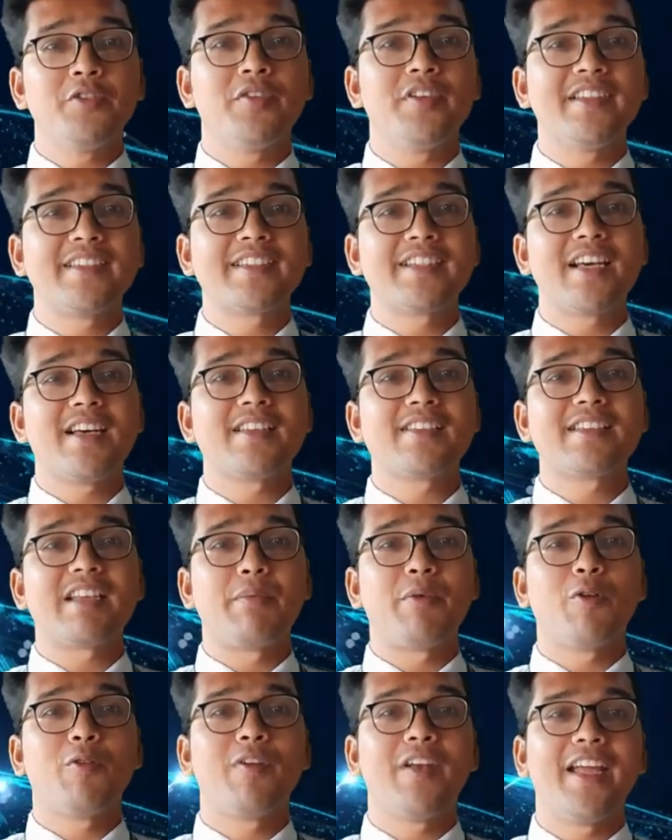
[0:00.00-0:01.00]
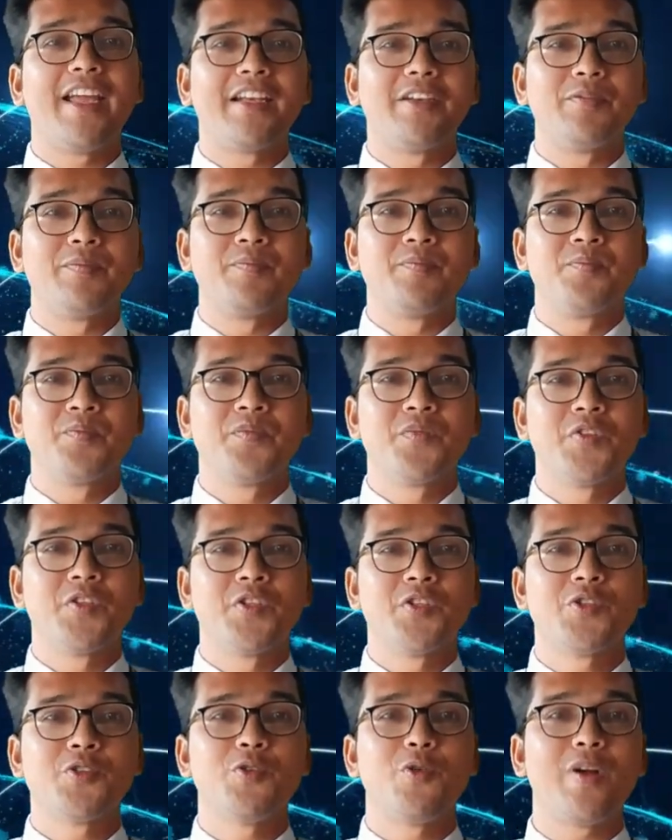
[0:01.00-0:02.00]
to discuss about LAN.
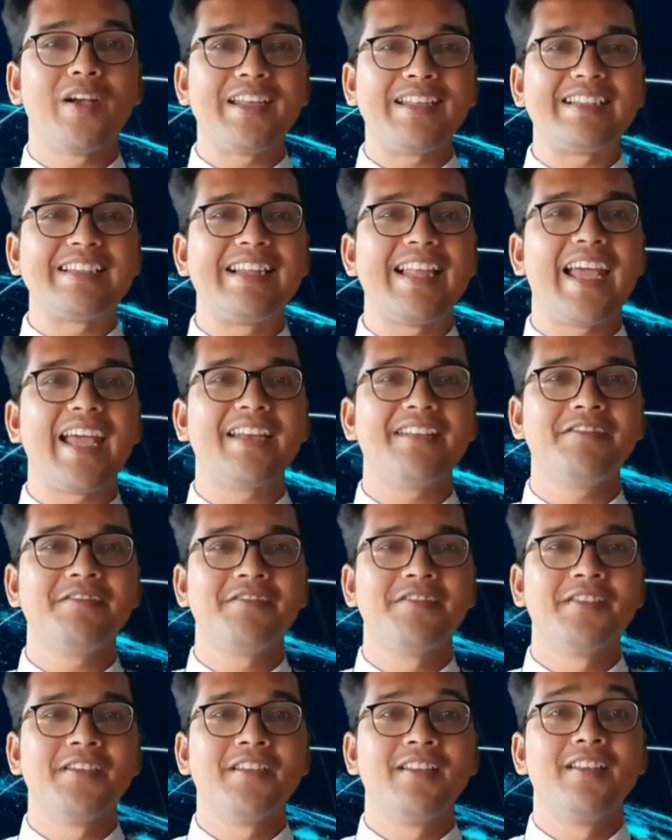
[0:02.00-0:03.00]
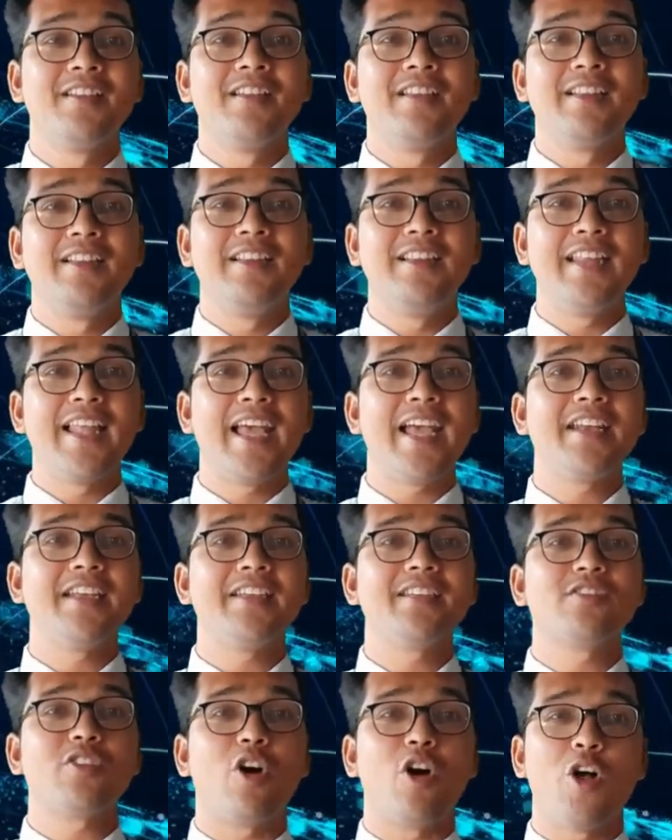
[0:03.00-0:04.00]
So what is LAN? LAN
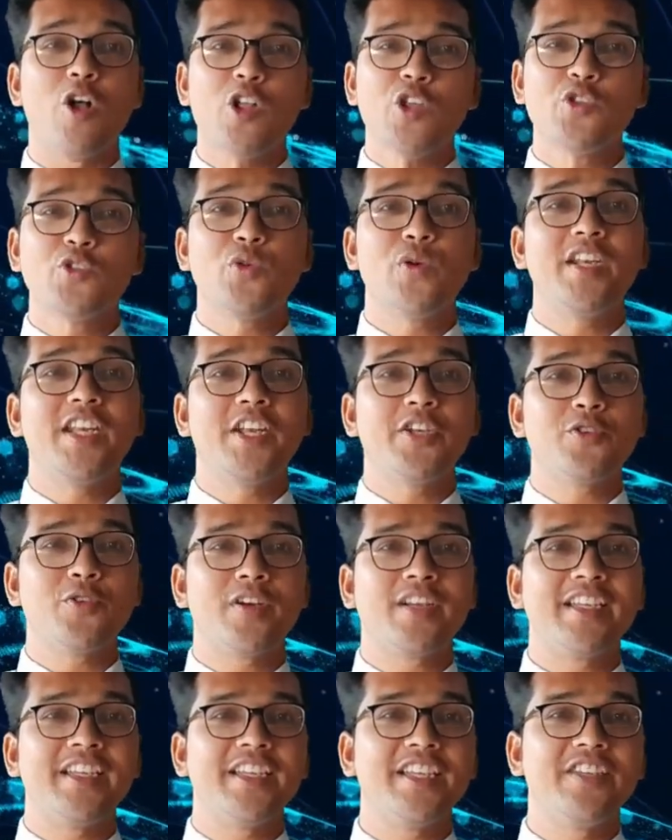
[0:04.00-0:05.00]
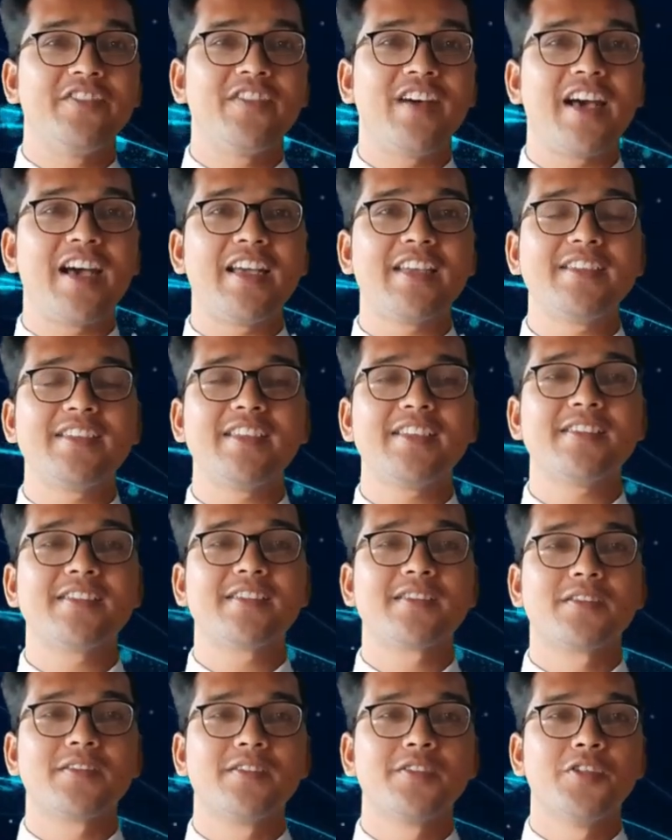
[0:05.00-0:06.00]
is also a networking
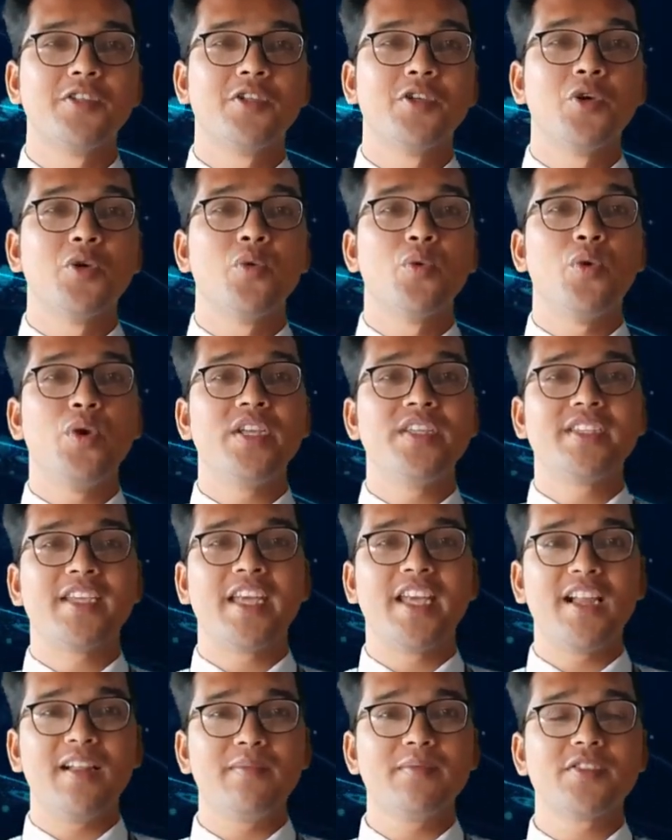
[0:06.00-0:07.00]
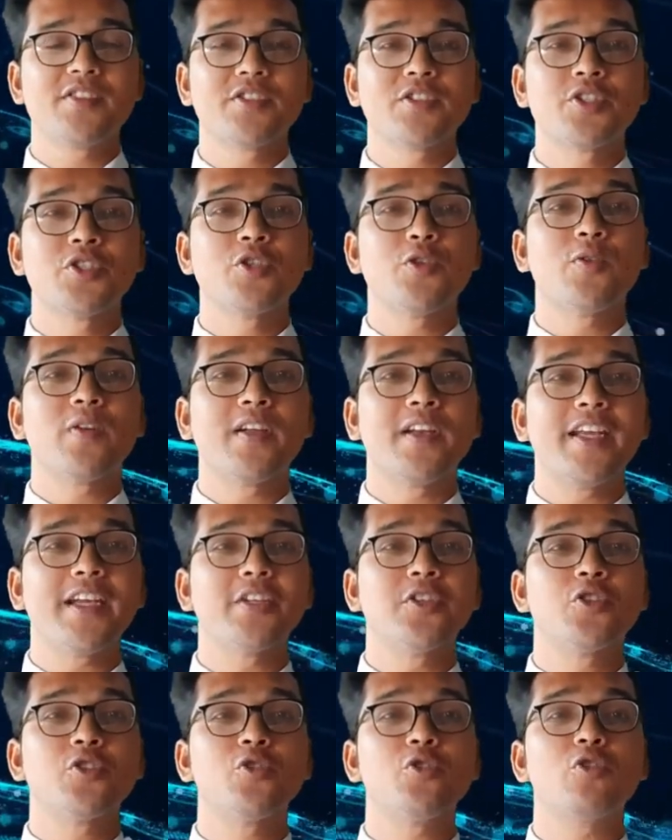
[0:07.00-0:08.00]
device which helps to
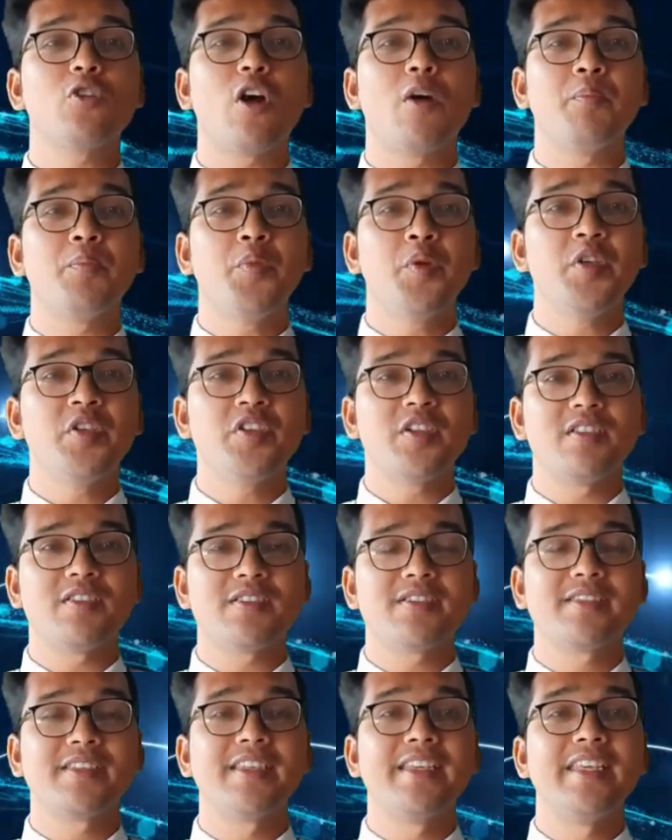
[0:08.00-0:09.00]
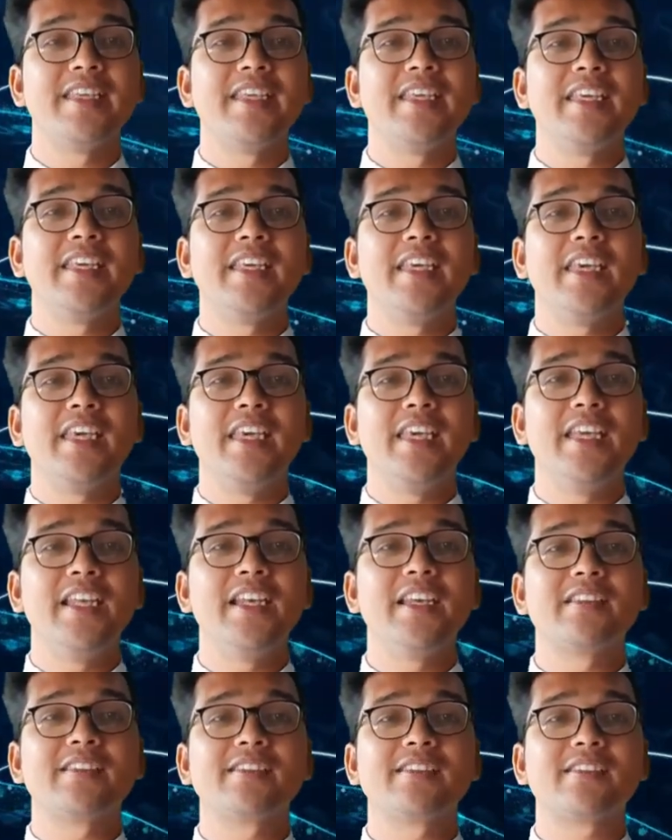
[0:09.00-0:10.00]
connect two computers
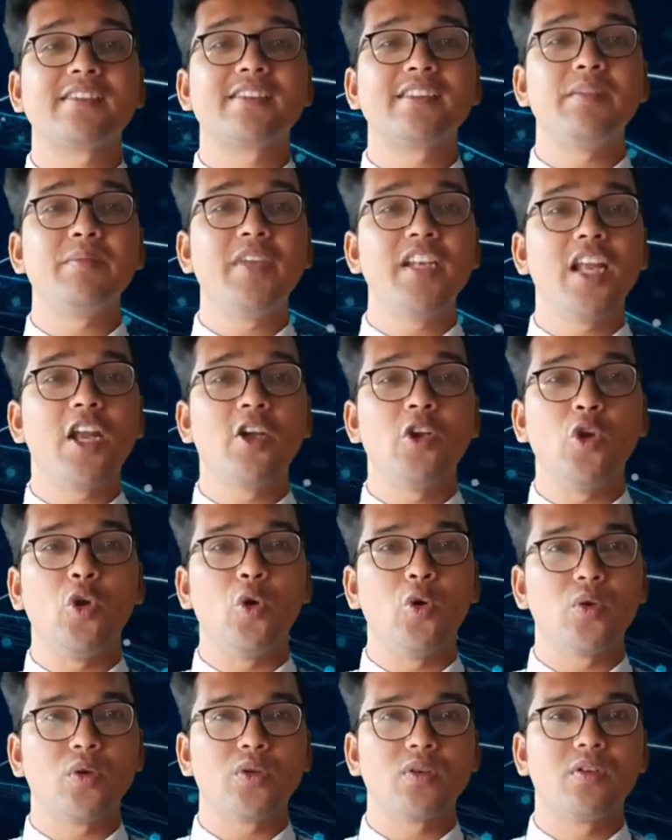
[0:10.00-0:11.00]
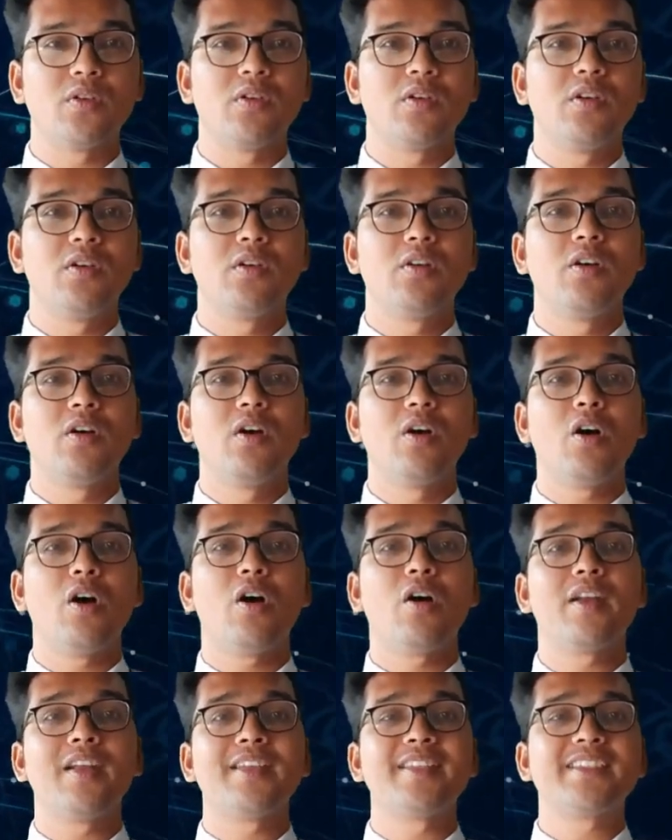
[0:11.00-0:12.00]
in a similar node
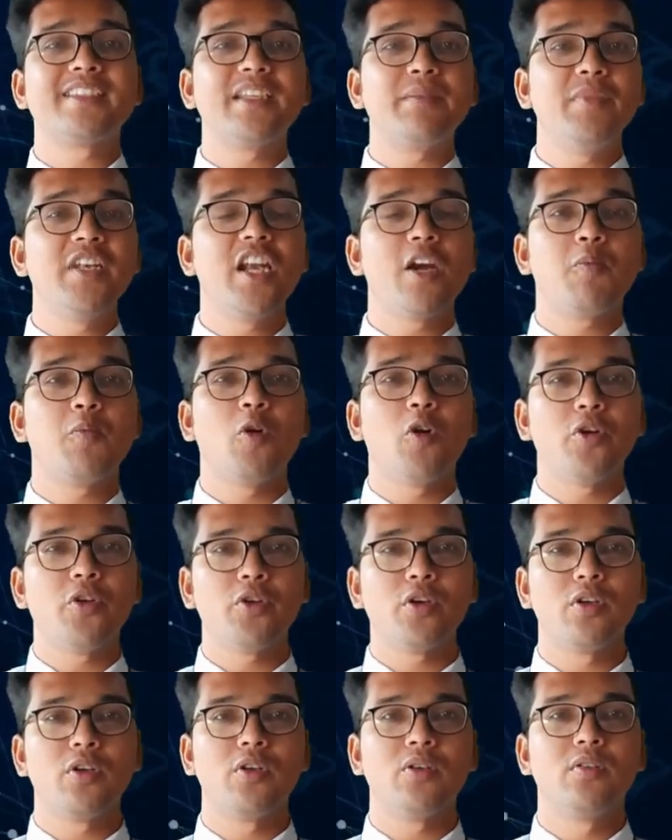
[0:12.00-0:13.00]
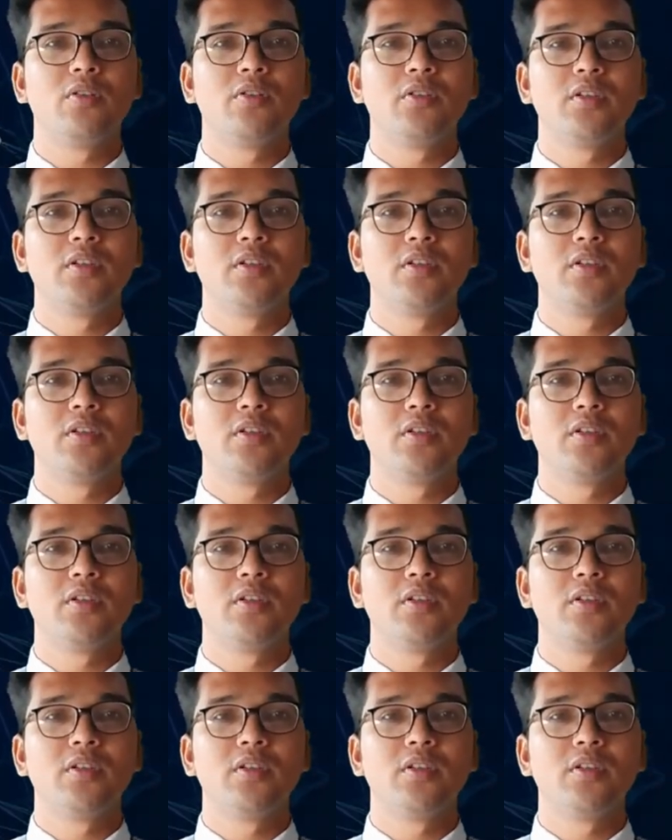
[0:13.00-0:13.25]
or a similar protocol.